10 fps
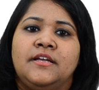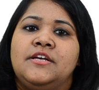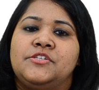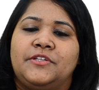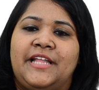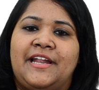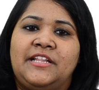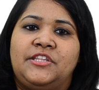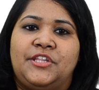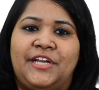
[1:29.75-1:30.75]
So there
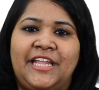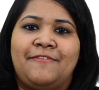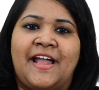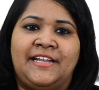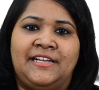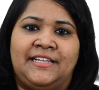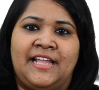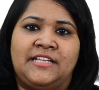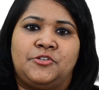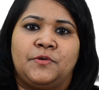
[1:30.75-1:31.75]
are 3 vital
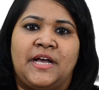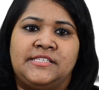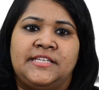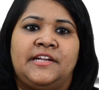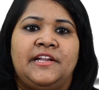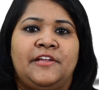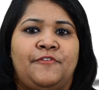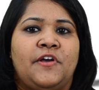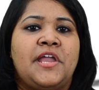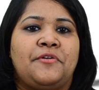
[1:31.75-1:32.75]
things to consider
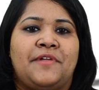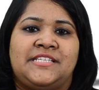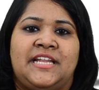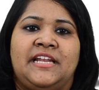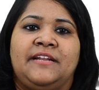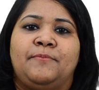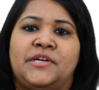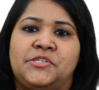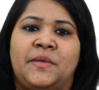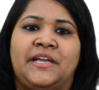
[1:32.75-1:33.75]
if you are interested in
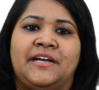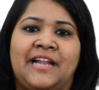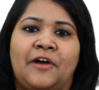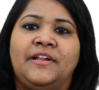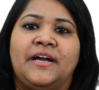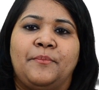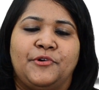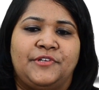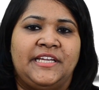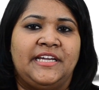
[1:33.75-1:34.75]
pursuing a cloud
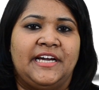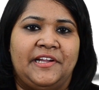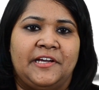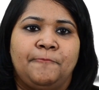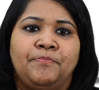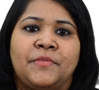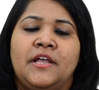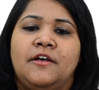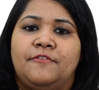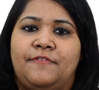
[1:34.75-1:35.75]
computing career.
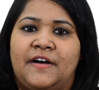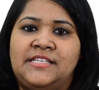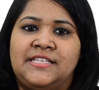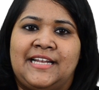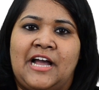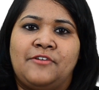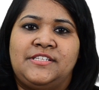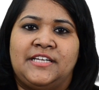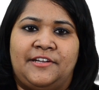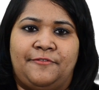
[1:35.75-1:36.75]
First, cloud
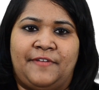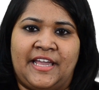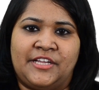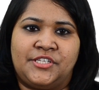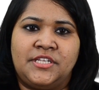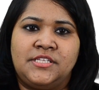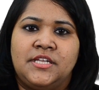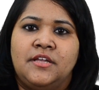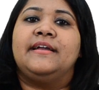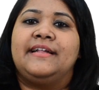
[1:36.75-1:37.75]
certifications.
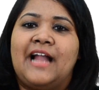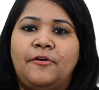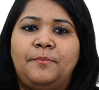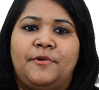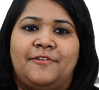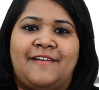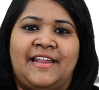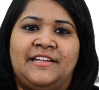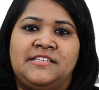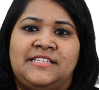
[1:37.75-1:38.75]
Cloud
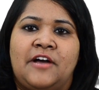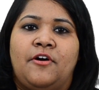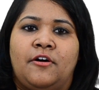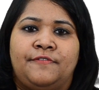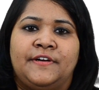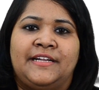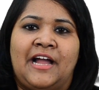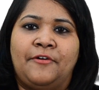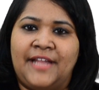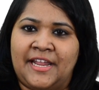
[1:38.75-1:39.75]
providers now offer
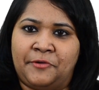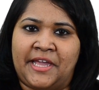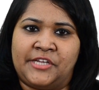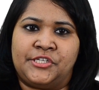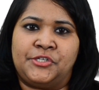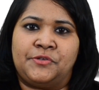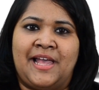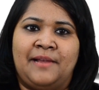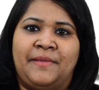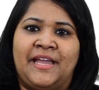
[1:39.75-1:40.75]
cloud education to
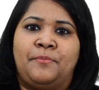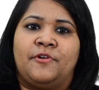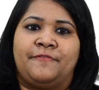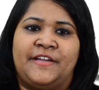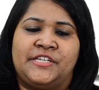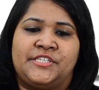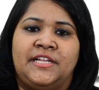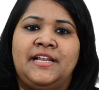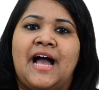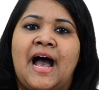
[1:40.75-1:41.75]
help get
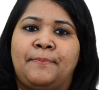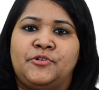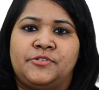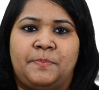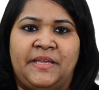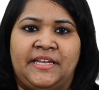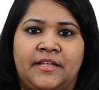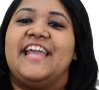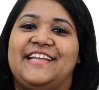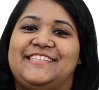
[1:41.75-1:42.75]
professionals up to speed.
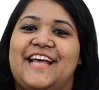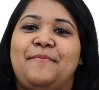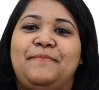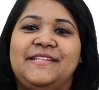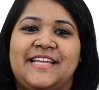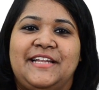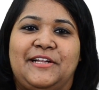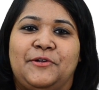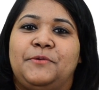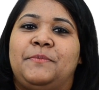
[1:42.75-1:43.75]
Examples
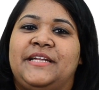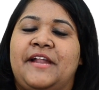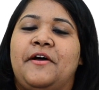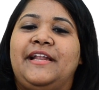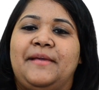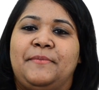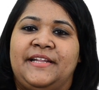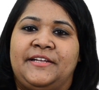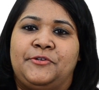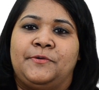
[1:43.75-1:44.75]
include but are not
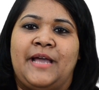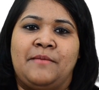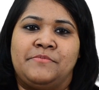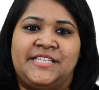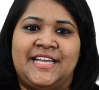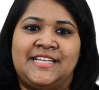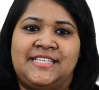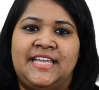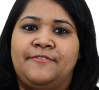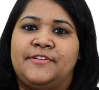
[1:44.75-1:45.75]
limited to
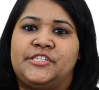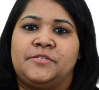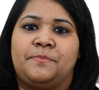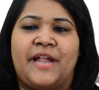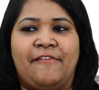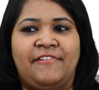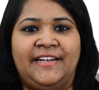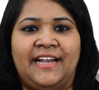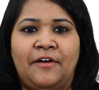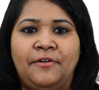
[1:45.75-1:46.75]
MCSE, which is
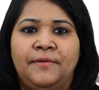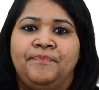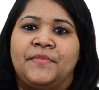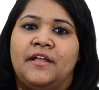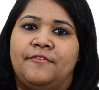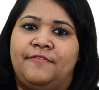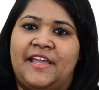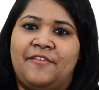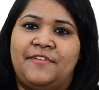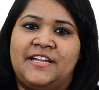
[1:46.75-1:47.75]
private cloud,
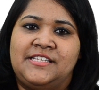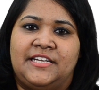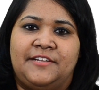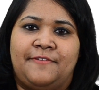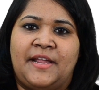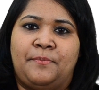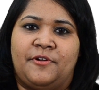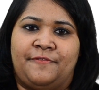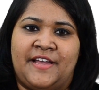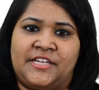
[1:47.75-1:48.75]
VMware certified
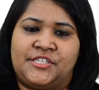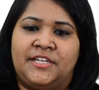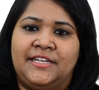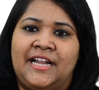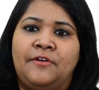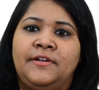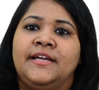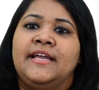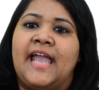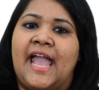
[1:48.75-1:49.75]
professional cloud,
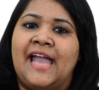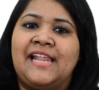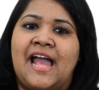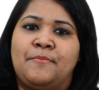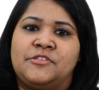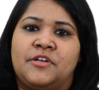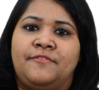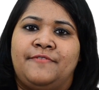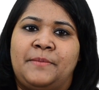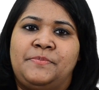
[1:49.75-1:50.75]
and
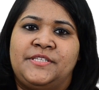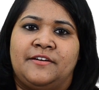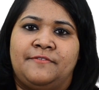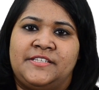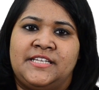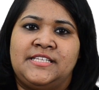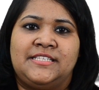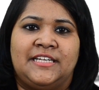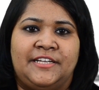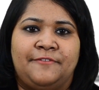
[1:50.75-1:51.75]
Amazon Web Services
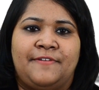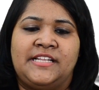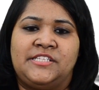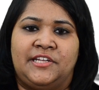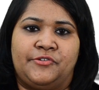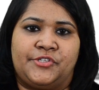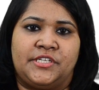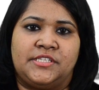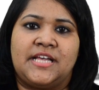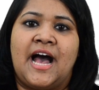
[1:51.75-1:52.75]
certified
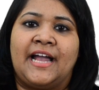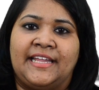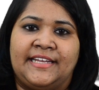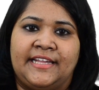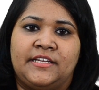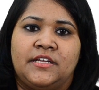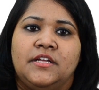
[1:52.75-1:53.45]
solutions architect.